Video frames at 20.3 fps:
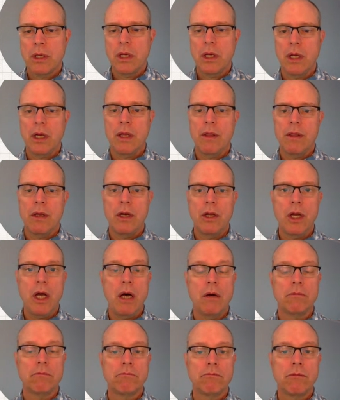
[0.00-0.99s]
And there you
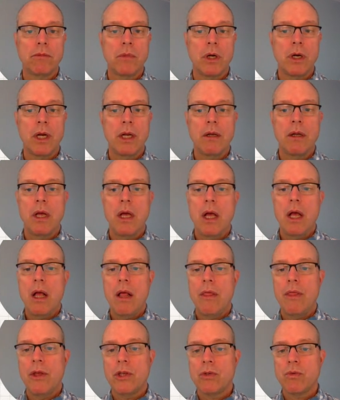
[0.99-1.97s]
go. All right.
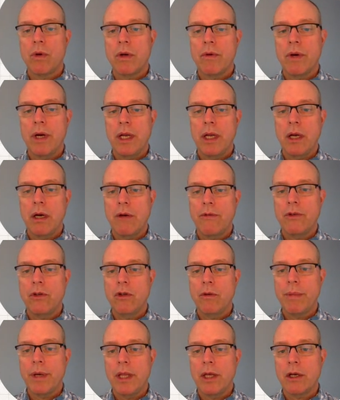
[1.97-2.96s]
This one right here, if you do
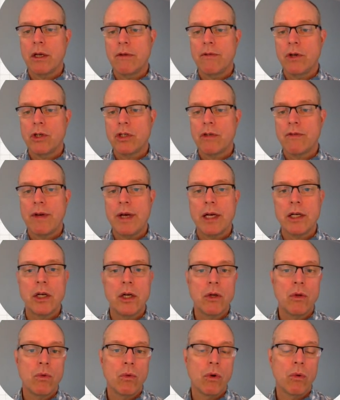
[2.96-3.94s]
it by the conversion
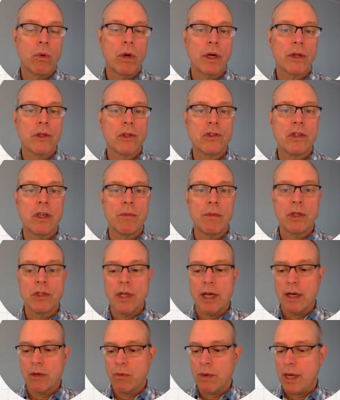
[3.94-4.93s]
factor, will work the same
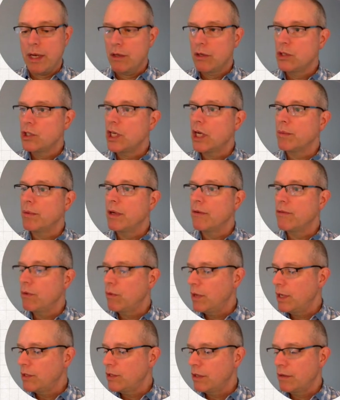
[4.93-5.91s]
exact way. Check me if you
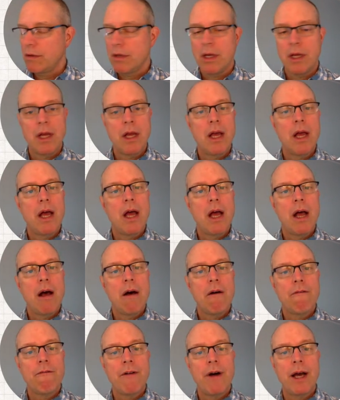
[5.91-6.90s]
want to.
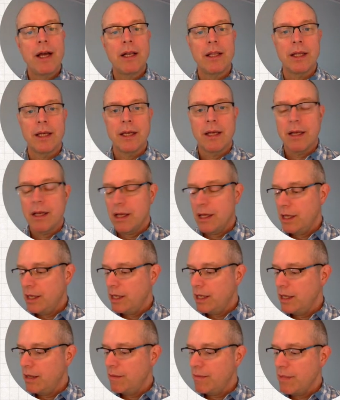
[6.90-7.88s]
Finally,
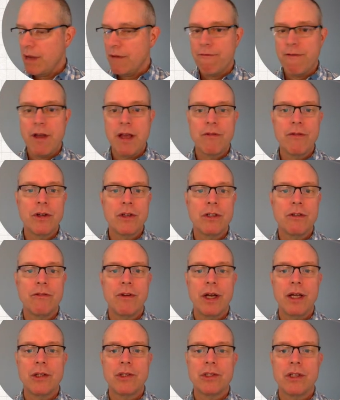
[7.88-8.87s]
my favorite
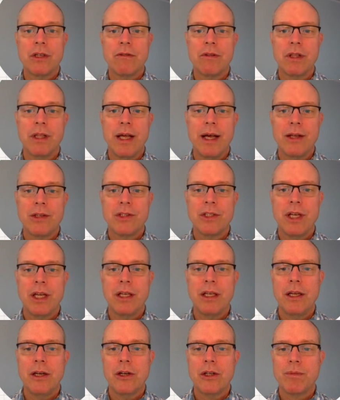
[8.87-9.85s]
device of the last
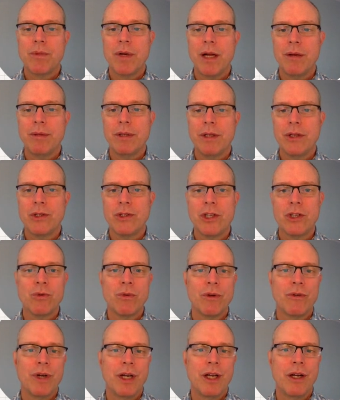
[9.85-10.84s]
10 years probably is this
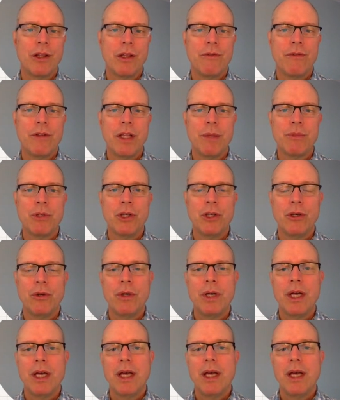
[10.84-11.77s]
one right here, the Philips Hue.